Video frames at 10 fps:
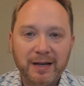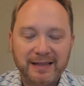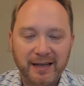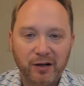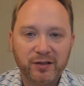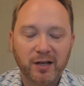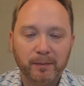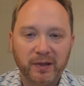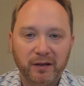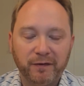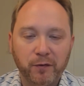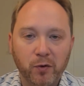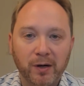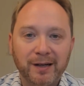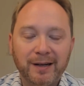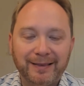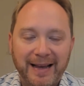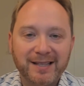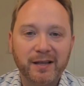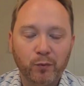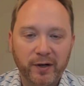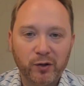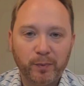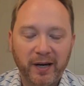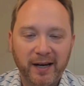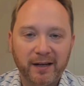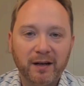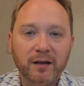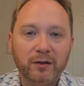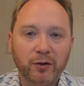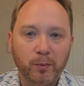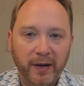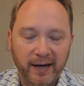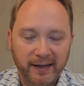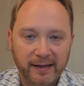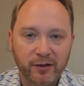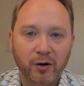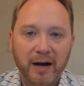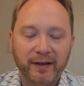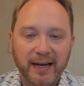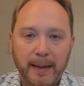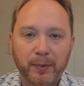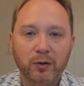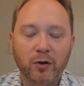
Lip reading: sell something for less than what you paid, you'll have a capital